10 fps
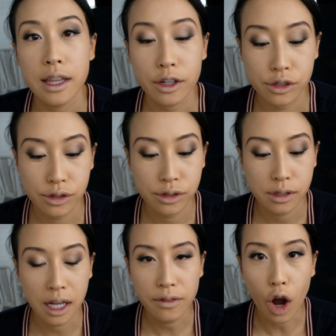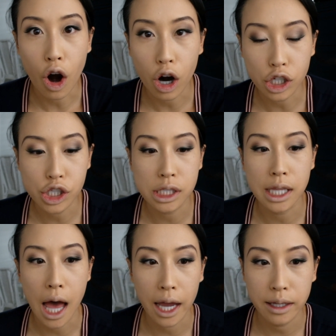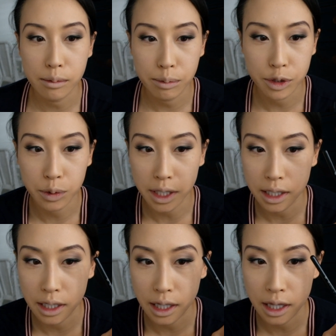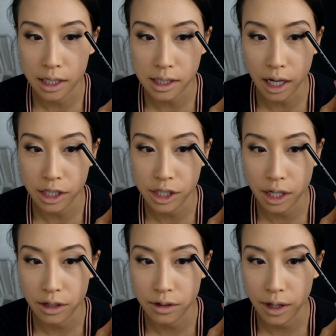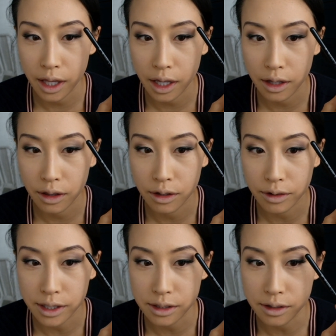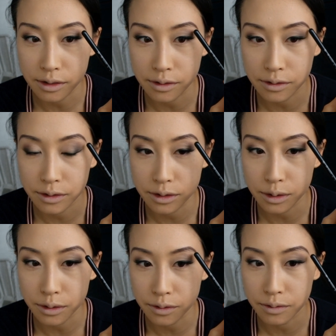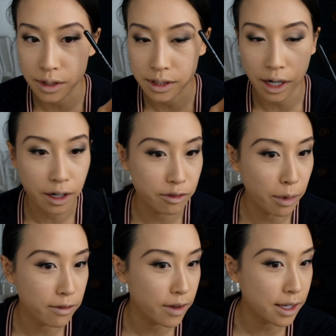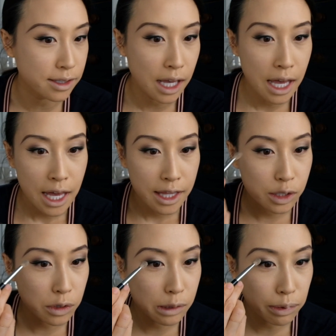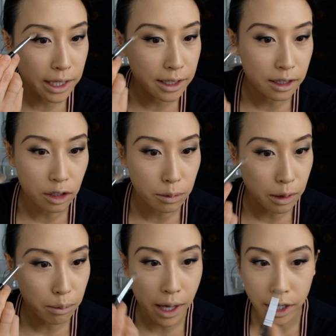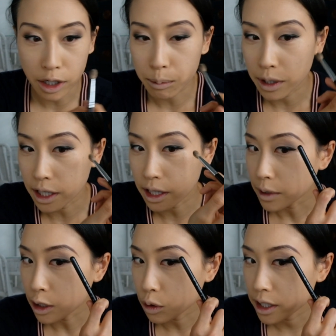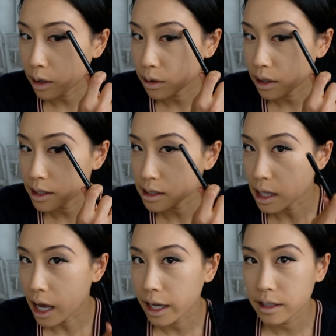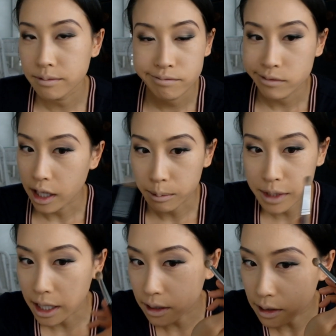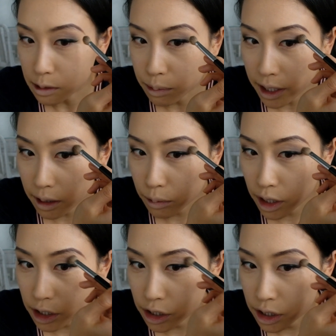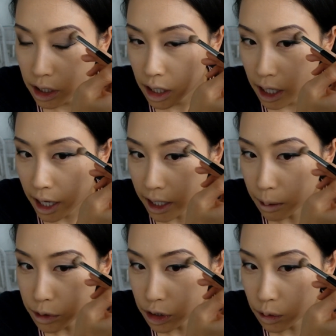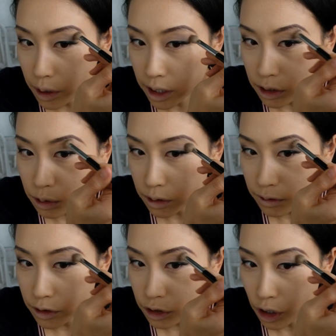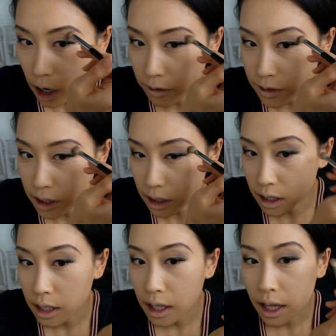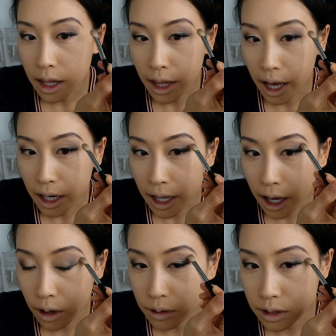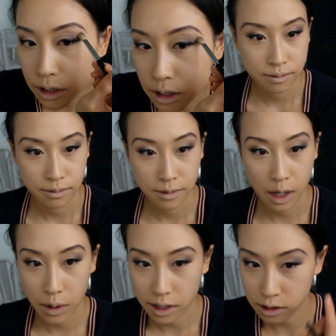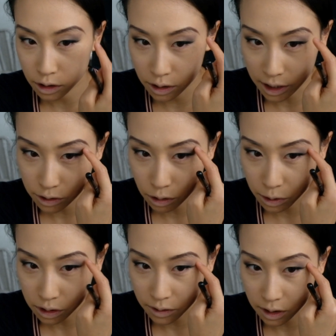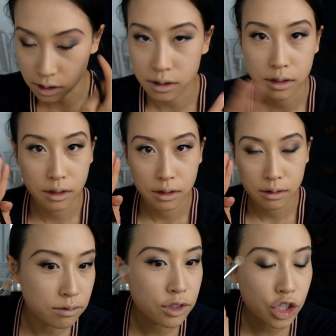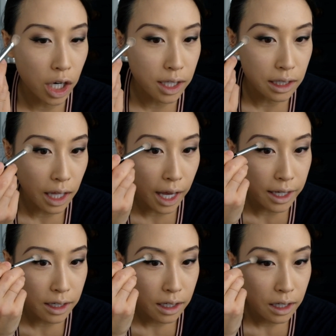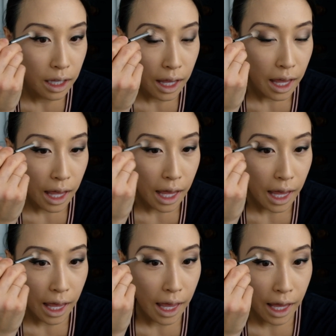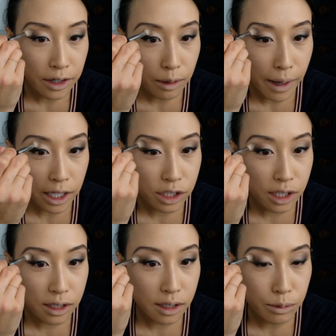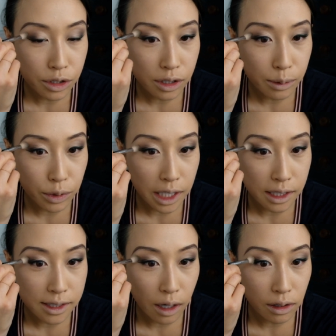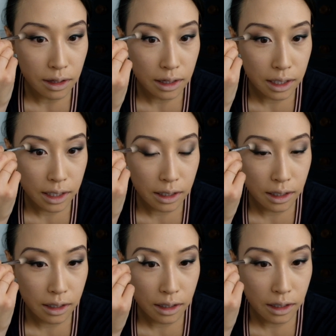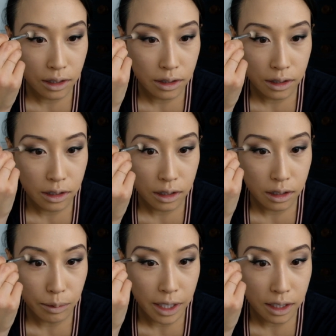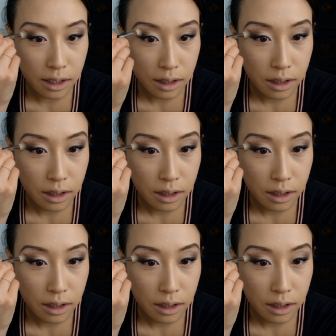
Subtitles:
there's kind of a harsh line between this eyeshadow and the rest of sort of this area of my face. This one's blended a little bit better, but in order to get rid of this line, I'm taking this blending brush and I'm just going to sort of soften that out. That way it doesn't look like so much of a chunky line. And to match this, I'm just gonna bring this out a little bit.